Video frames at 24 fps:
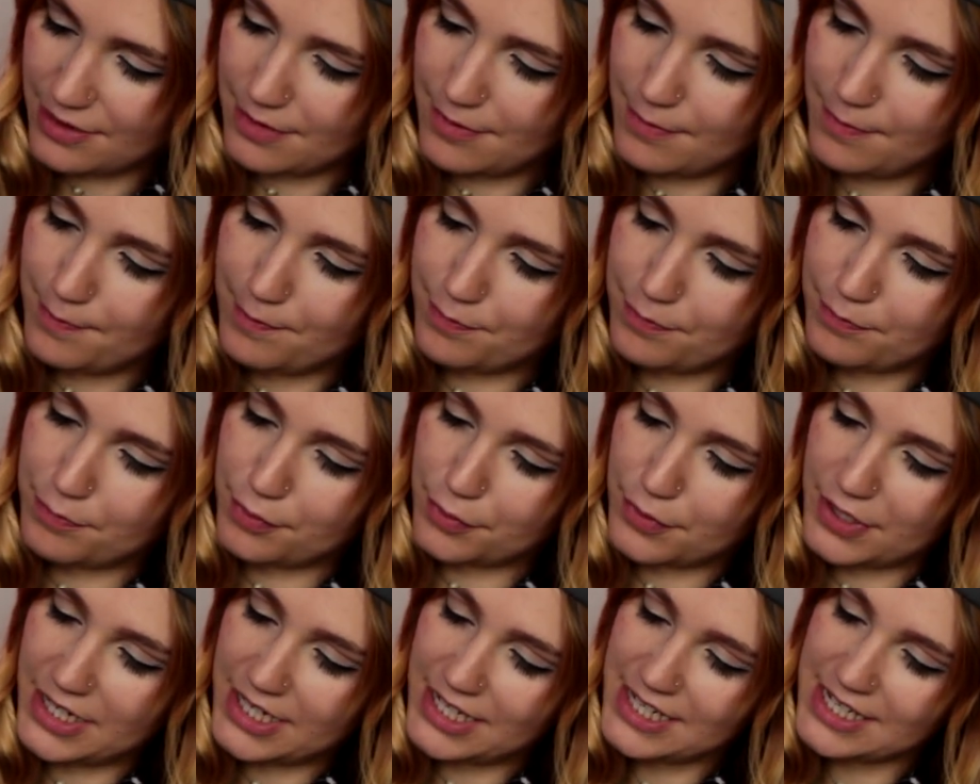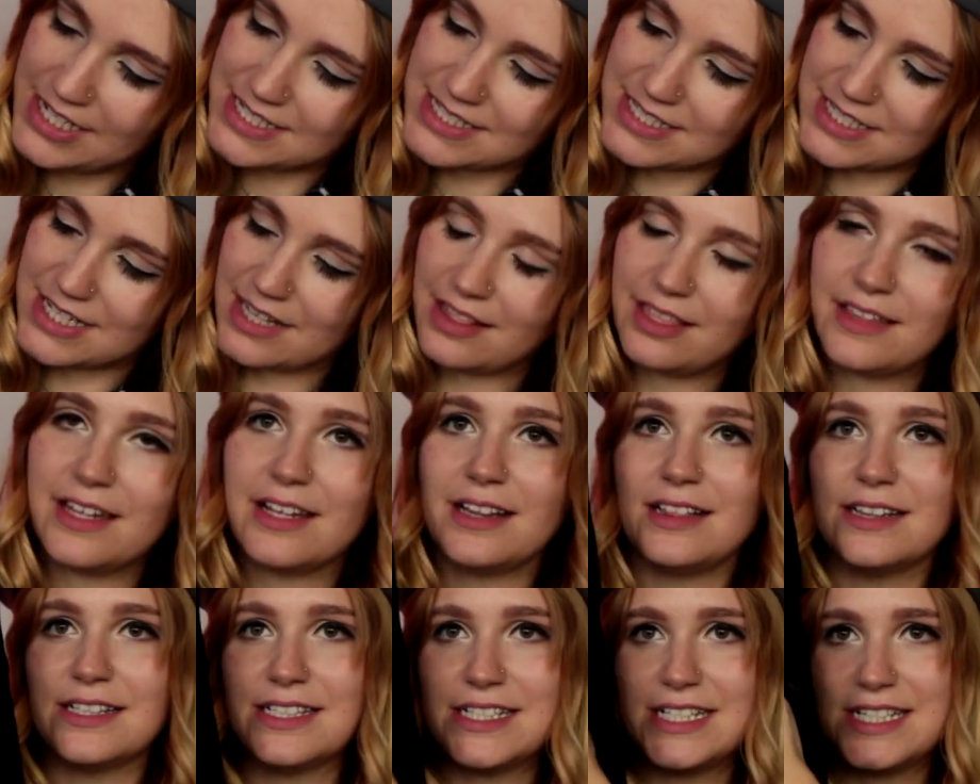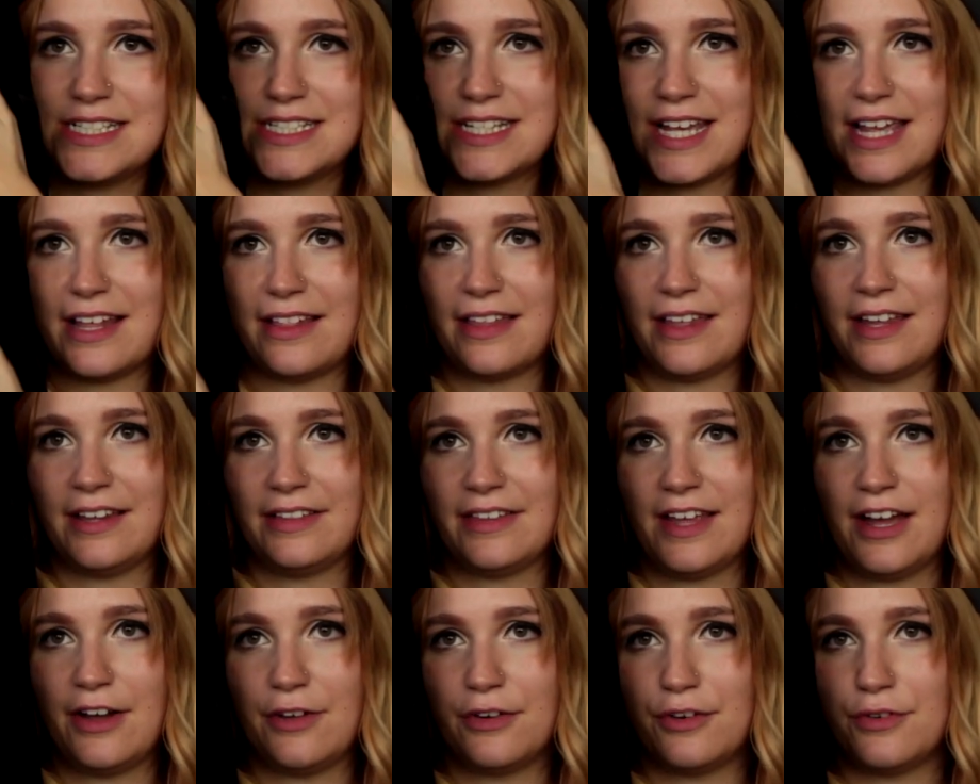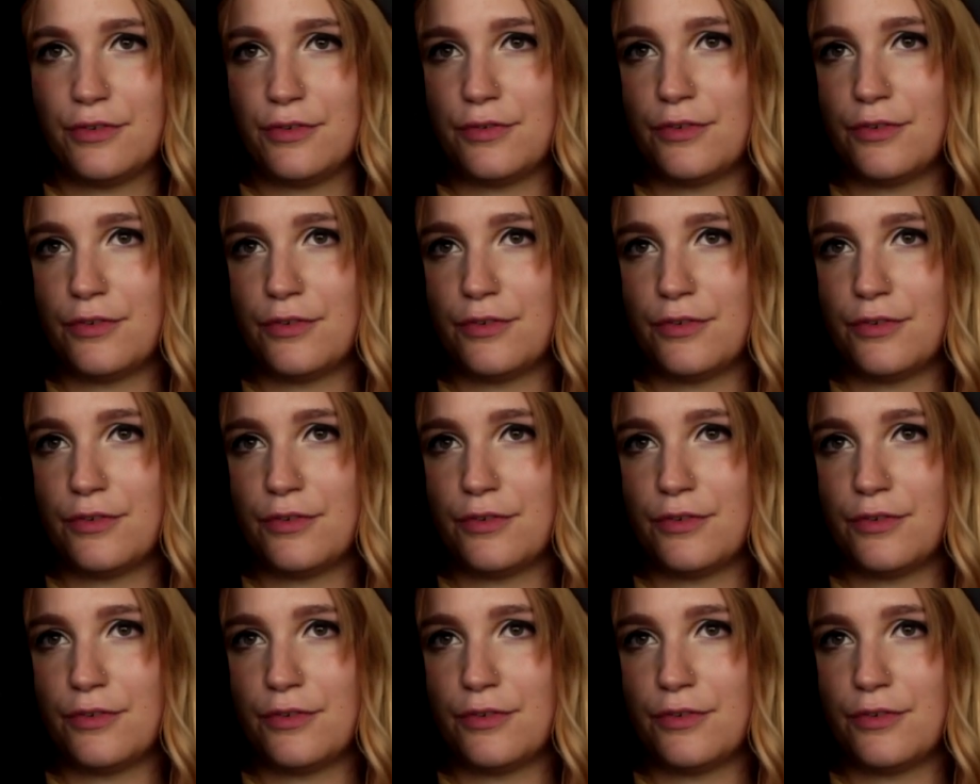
the prettiest little detailing down the